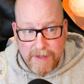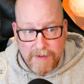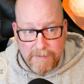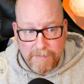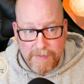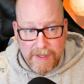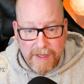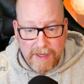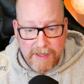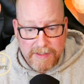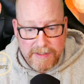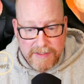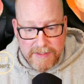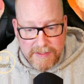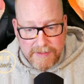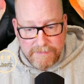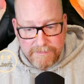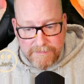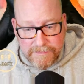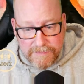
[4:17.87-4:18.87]

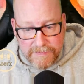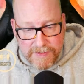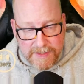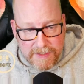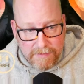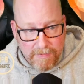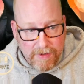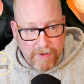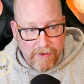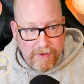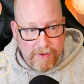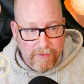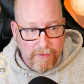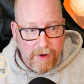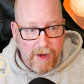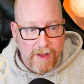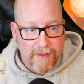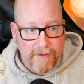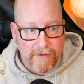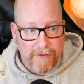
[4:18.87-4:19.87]
because similar
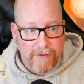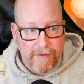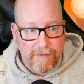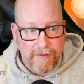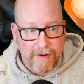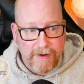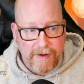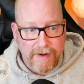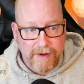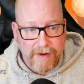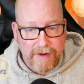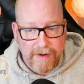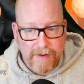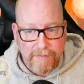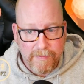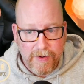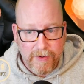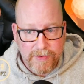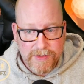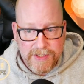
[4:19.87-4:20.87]
to other
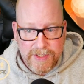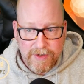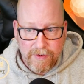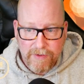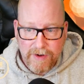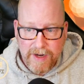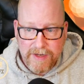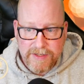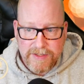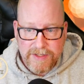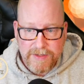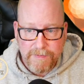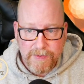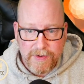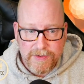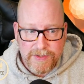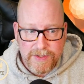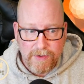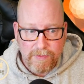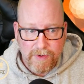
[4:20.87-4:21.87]
modes, you're not
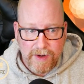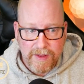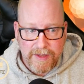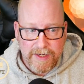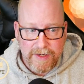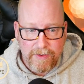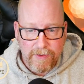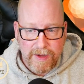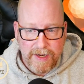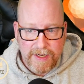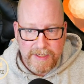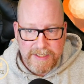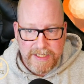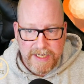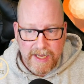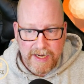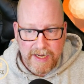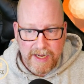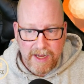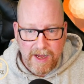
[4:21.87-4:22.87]
supposed to really do any
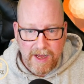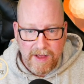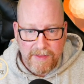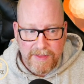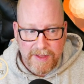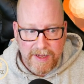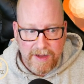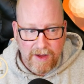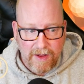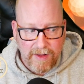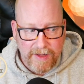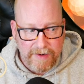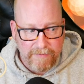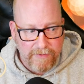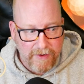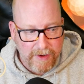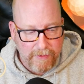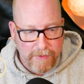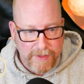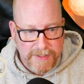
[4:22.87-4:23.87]
chatting on the calling
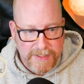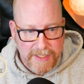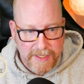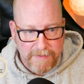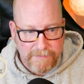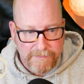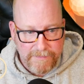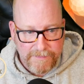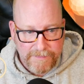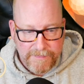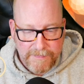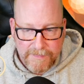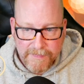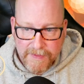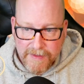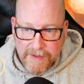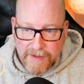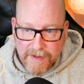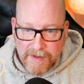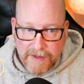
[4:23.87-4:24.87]
frequency.
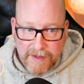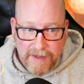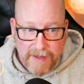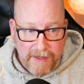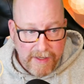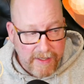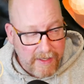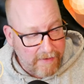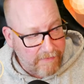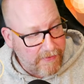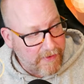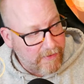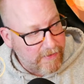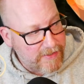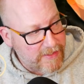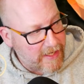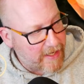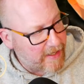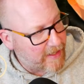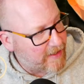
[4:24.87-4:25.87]
And if
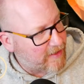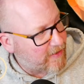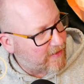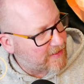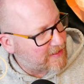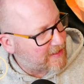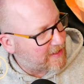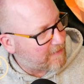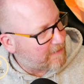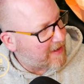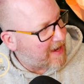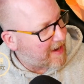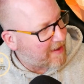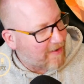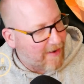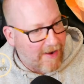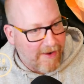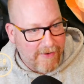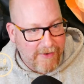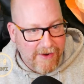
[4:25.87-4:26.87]
there's any noise in the
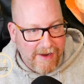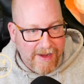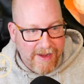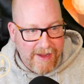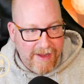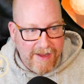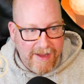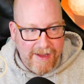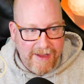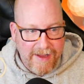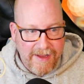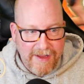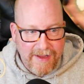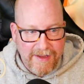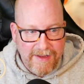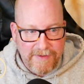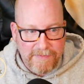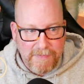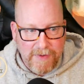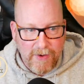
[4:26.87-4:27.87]
background,
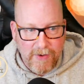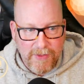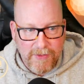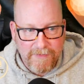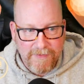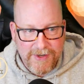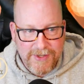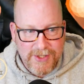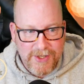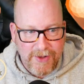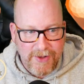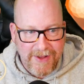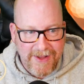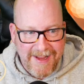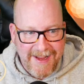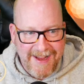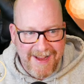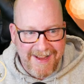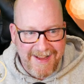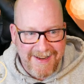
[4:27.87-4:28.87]
both visual
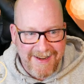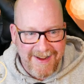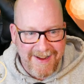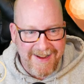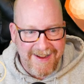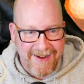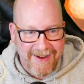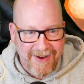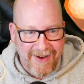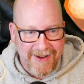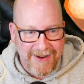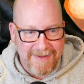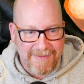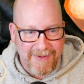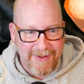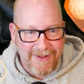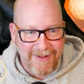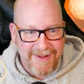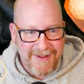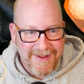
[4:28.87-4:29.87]
and
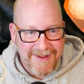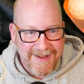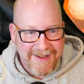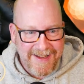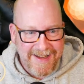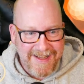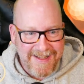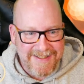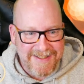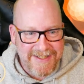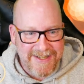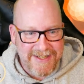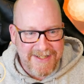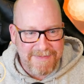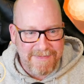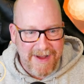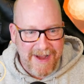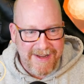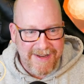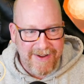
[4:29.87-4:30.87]
audible, it's
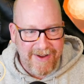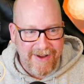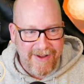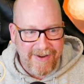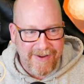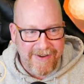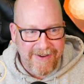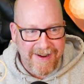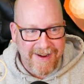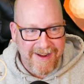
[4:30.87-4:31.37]
just my daughter.